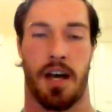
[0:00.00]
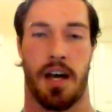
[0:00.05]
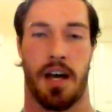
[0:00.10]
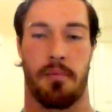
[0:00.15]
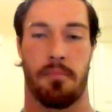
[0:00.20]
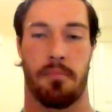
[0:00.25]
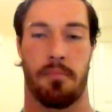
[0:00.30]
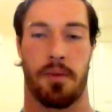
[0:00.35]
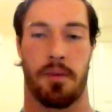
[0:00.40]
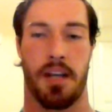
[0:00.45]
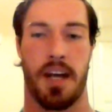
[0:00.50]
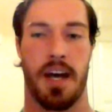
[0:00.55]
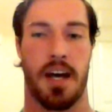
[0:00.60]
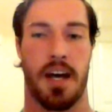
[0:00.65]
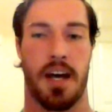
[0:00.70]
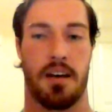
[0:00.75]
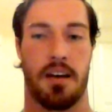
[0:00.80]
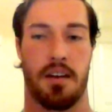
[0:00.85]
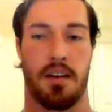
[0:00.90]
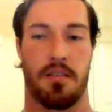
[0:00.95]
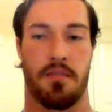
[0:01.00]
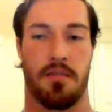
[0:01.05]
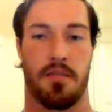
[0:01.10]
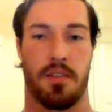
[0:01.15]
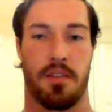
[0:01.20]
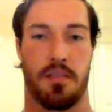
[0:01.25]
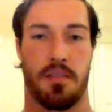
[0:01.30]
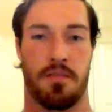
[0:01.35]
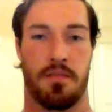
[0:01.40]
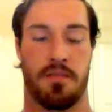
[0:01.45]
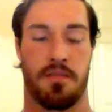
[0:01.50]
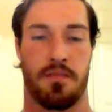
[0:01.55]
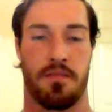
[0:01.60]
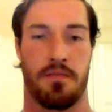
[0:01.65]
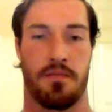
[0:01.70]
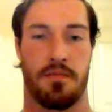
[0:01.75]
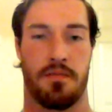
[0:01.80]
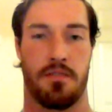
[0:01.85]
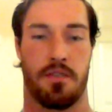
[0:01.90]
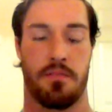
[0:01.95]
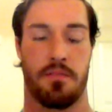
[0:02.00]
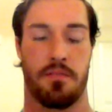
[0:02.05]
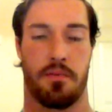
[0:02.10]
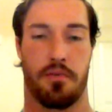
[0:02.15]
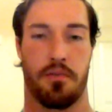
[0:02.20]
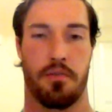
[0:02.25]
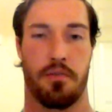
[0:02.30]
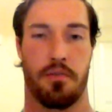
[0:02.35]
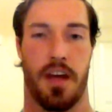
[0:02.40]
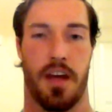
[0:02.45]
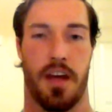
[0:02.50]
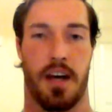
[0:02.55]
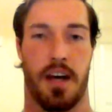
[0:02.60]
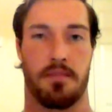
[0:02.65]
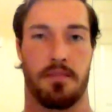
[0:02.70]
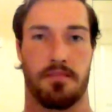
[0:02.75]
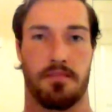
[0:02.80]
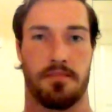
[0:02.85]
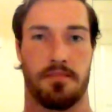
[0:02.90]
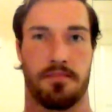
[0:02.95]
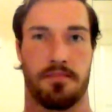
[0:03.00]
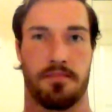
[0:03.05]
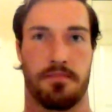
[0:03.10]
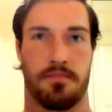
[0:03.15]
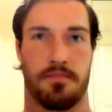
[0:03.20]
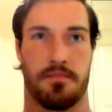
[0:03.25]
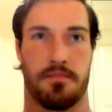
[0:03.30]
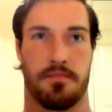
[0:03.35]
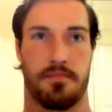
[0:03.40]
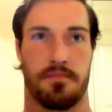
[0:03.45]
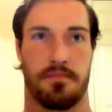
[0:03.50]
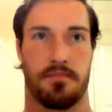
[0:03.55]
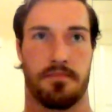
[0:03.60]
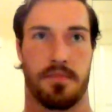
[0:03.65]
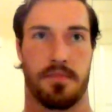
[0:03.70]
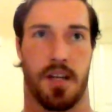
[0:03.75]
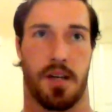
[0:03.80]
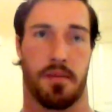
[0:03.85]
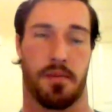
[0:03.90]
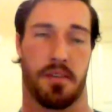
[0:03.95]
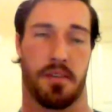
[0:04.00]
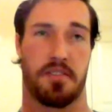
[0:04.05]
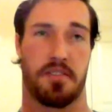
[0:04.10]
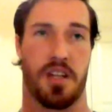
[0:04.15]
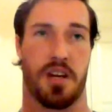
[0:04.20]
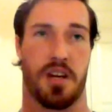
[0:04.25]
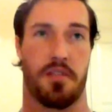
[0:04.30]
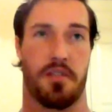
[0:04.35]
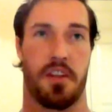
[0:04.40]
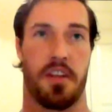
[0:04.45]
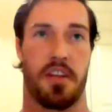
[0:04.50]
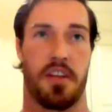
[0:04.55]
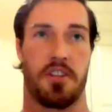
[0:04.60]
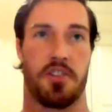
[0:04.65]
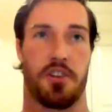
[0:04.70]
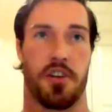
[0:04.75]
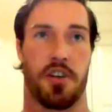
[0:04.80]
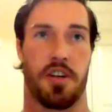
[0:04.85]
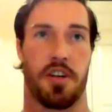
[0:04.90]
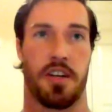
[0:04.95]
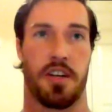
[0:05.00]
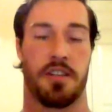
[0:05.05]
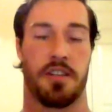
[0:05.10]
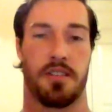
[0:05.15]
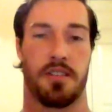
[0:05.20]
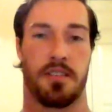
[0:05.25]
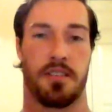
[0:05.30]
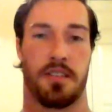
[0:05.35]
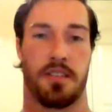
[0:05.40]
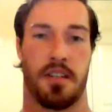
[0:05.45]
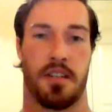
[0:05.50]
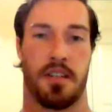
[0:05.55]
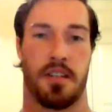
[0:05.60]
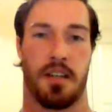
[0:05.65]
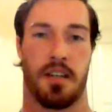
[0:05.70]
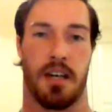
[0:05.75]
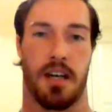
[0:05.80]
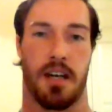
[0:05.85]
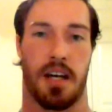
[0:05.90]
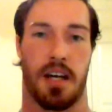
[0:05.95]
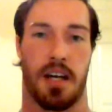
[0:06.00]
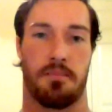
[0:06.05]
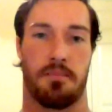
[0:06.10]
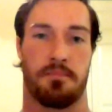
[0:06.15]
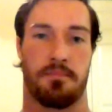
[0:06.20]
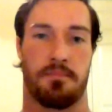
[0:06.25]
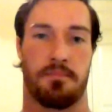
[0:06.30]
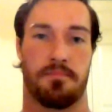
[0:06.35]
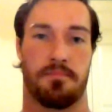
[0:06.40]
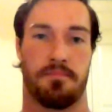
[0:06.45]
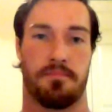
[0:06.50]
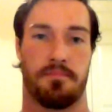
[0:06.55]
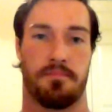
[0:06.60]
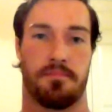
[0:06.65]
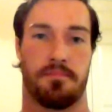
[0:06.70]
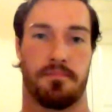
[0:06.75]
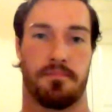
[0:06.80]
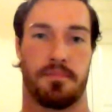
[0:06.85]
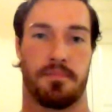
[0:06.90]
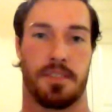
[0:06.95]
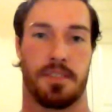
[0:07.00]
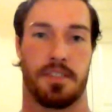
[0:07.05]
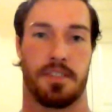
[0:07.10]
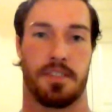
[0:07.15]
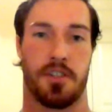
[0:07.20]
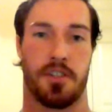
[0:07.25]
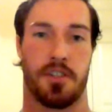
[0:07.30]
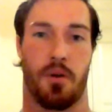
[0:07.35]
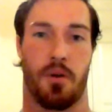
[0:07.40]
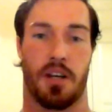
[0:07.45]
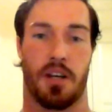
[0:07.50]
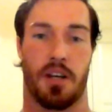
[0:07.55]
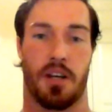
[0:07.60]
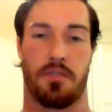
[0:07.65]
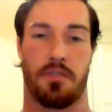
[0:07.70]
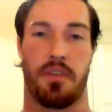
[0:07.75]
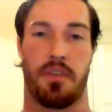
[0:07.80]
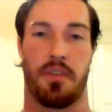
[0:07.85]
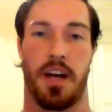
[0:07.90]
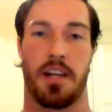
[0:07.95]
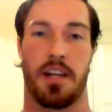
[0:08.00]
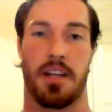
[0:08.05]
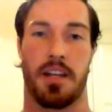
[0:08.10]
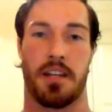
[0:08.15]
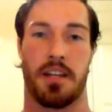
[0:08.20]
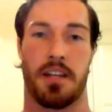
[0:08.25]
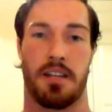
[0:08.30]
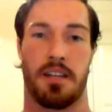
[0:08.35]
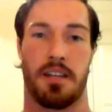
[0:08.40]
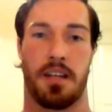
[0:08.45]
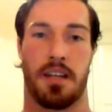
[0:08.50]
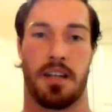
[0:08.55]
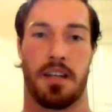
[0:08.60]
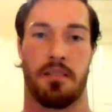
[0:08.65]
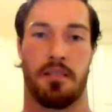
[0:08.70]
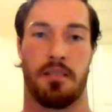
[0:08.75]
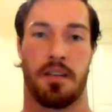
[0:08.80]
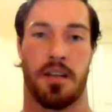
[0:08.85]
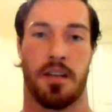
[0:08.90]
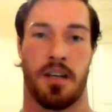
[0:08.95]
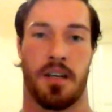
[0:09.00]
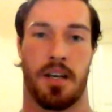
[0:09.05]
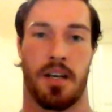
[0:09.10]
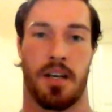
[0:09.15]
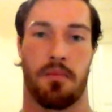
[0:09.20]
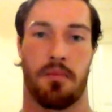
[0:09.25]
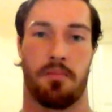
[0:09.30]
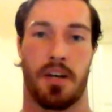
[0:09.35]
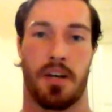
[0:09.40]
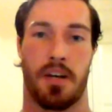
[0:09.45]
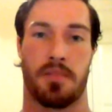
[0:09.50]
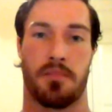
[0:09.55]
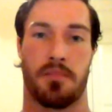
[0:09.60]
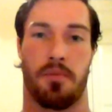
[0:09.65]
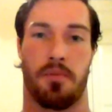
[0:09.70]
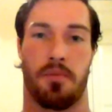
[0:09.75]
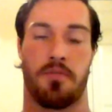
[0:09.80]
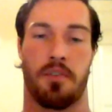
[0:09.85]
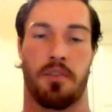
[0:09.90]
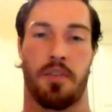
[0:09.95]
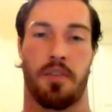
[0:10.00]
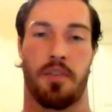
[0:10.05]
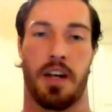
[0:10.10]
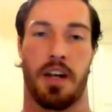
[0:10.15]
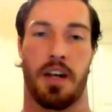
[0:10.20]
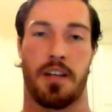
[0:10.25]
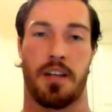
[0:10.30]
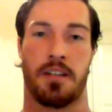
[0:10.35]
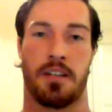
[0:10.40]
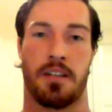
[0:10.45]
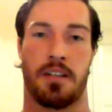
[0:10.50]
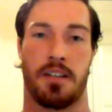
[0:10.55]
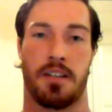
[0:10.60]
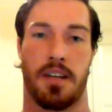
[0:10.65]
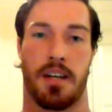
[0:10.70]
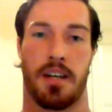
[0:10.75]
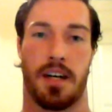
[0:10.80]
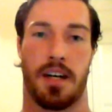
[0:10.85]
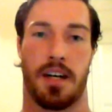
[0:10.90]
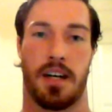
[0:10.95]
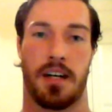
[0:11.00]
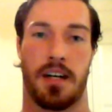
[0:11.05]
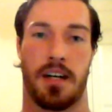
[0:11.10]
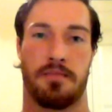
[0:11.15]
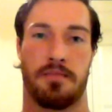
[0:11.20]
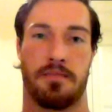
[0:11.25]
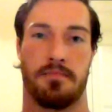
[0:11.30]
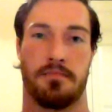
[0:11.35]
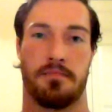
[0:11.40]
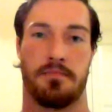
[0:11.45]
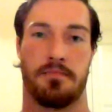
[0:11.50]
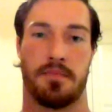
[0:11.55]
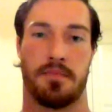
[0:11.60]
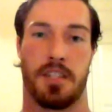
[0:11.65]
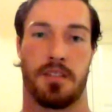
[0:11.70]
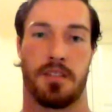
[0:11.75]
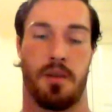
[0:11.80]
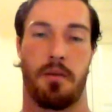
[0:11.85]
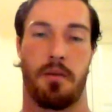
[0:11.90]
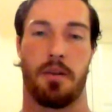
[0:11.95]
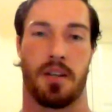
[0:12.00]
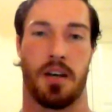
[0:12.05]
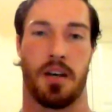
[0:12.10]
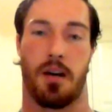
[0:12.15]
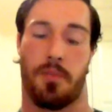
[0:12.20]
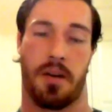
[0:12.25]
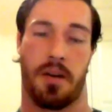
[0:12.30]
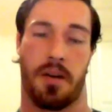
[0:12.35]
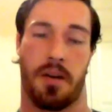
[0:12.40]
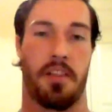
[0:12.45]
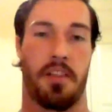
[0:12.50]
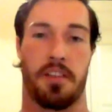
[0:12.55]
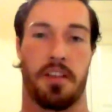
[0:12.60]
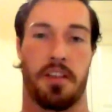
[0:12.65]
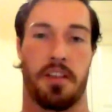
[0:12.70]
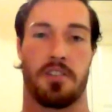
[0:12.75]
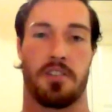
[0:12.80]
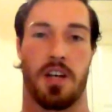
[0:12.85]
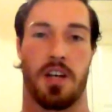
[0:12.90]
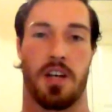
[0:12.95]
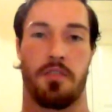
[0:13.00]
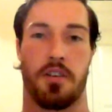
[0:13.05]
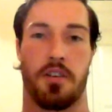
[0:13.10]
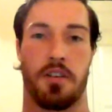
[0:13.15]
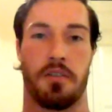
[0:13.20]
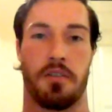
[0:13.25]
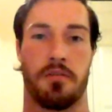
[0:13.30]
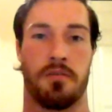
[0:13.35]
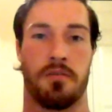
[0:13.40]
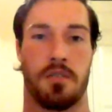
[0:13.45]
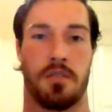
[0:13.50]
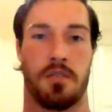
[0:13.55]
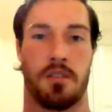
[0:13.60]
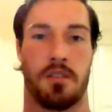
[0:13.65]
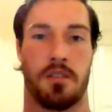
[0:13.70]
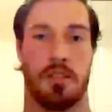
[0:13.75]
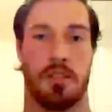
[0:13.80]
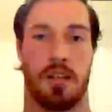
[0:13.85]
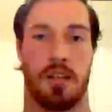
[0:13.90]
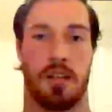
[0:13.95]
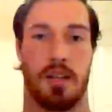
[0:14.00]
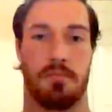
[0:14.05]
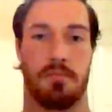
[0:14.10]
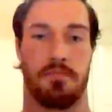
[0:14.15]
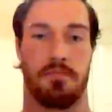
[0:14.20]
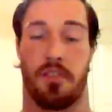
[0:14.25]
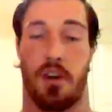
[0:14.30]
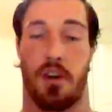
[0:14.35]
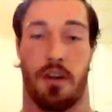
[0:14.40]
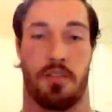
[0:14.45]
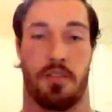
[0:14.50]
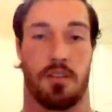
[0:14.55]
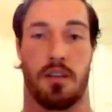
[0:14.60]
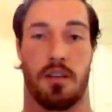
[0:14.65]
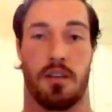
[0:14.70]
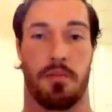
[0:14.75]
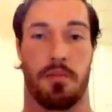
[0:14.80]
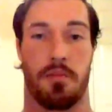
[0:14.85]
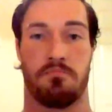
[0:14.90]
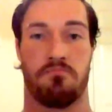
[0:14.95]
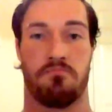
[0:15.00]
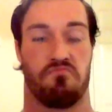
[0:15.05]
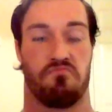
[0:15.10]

Um, but yeah, if if you can prove that, I mean, you suffered the injury, um, essentially working for Vandy and and playing sports for Vandy, uh, they should probably. I mean, I think they should cover you um, forever. I mean,